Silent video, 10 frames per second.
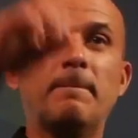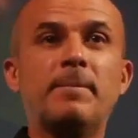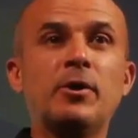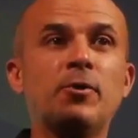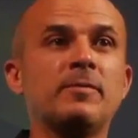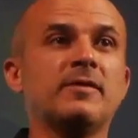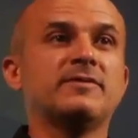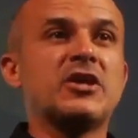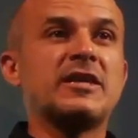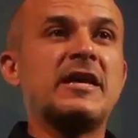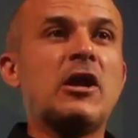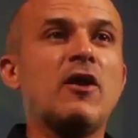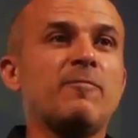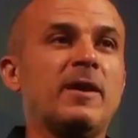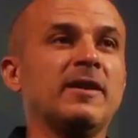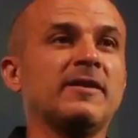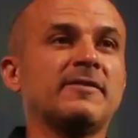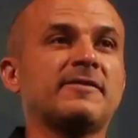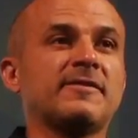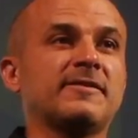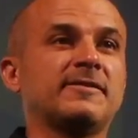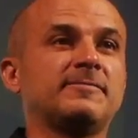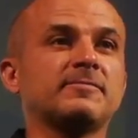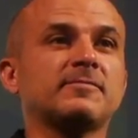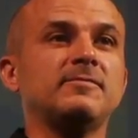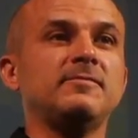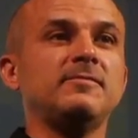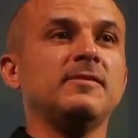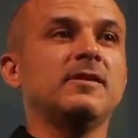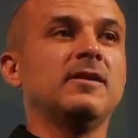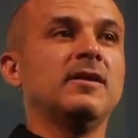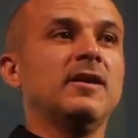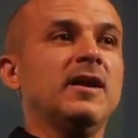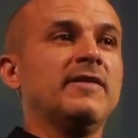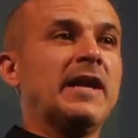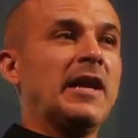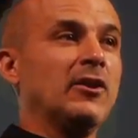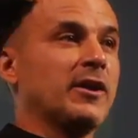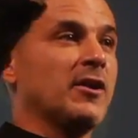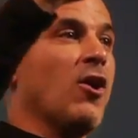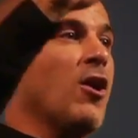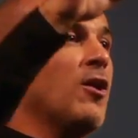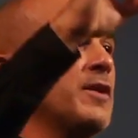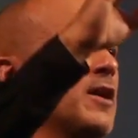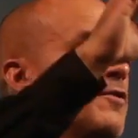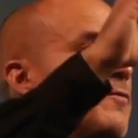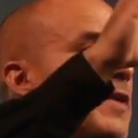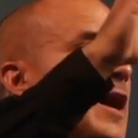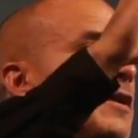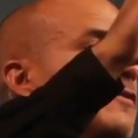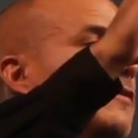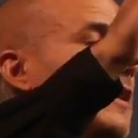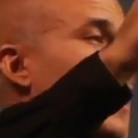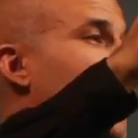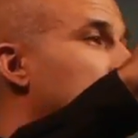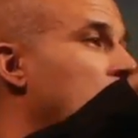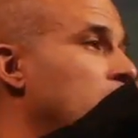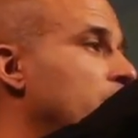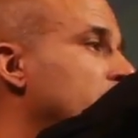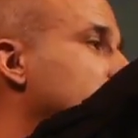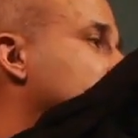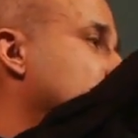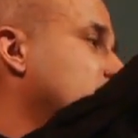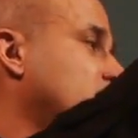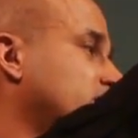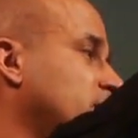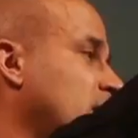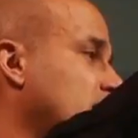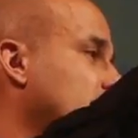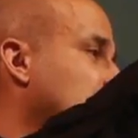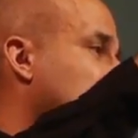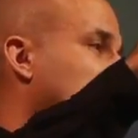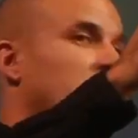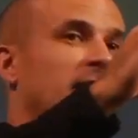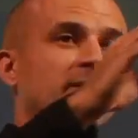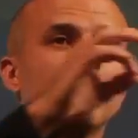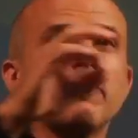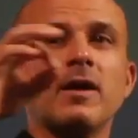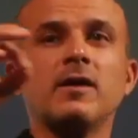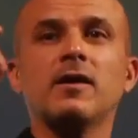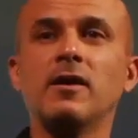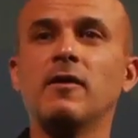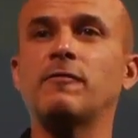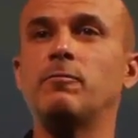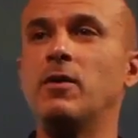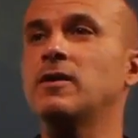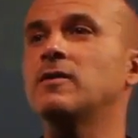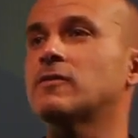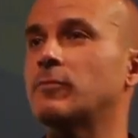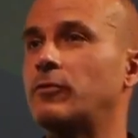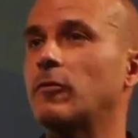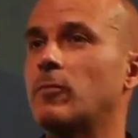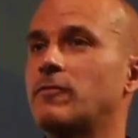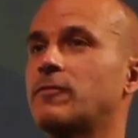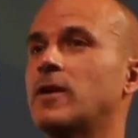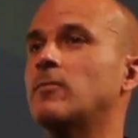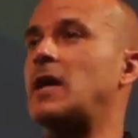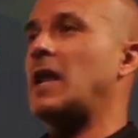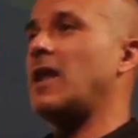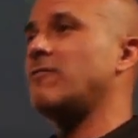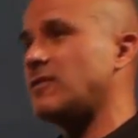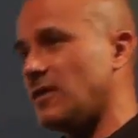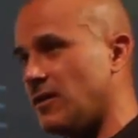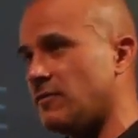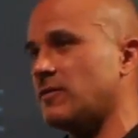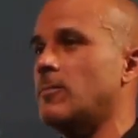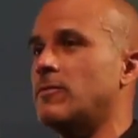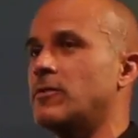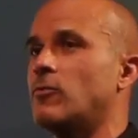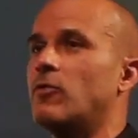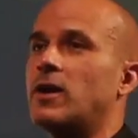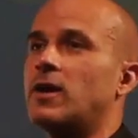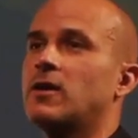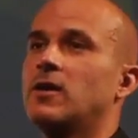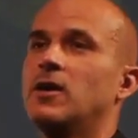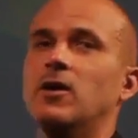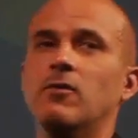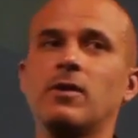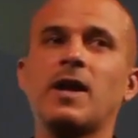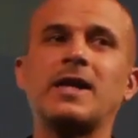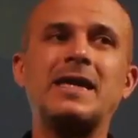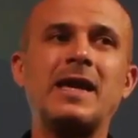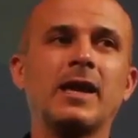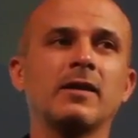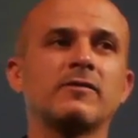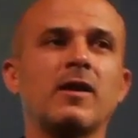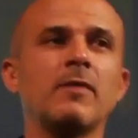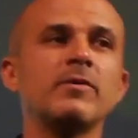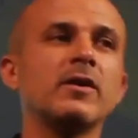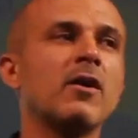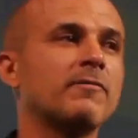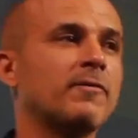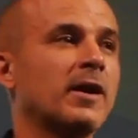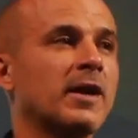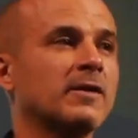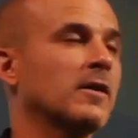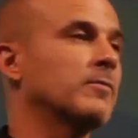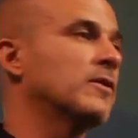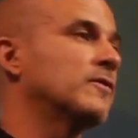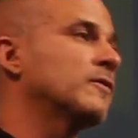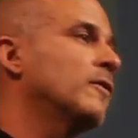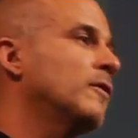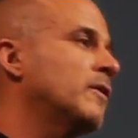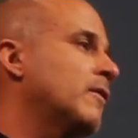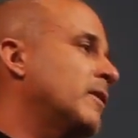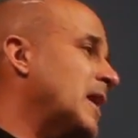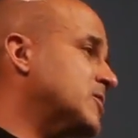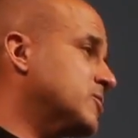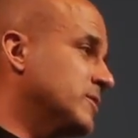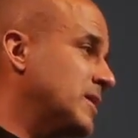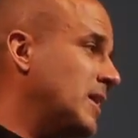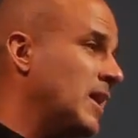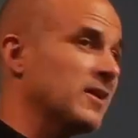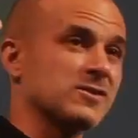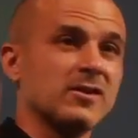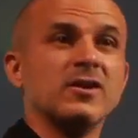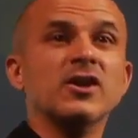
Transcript: Boom, check that off my list. And then I look at all the other values, and I'm, I'm a big finance guy. I like to make enough money to support my family. I like to give some of it away when I can. So I'm big on finance. I'm concerned that our national debt has